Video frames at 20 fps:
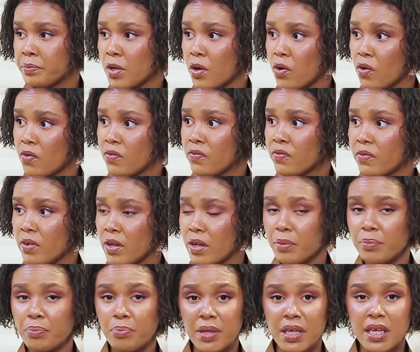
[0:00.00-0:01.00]
of
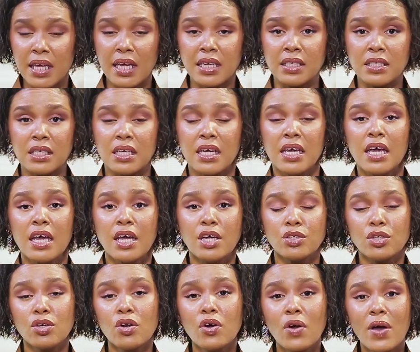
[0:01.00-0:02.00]
PKD.
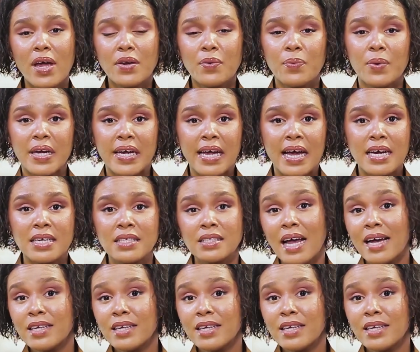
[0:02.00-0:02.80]
Do not go anywhere, guys.